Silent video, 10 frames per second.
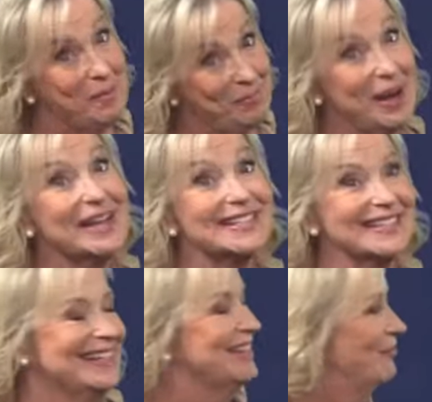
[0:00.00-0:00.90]
but
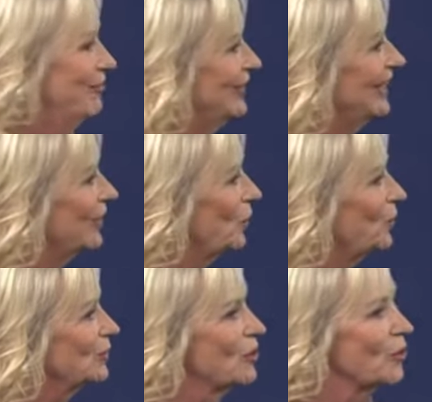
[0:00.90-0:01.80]
feeling
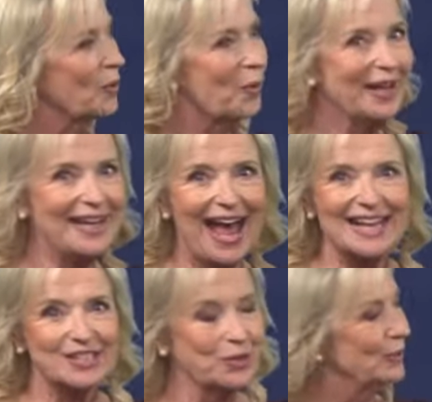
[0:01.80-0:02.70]
cold, not quite
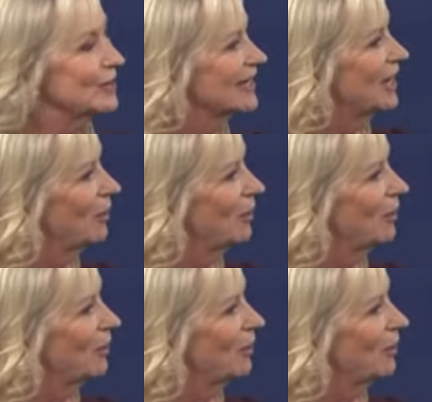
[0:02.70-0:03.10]
as cold.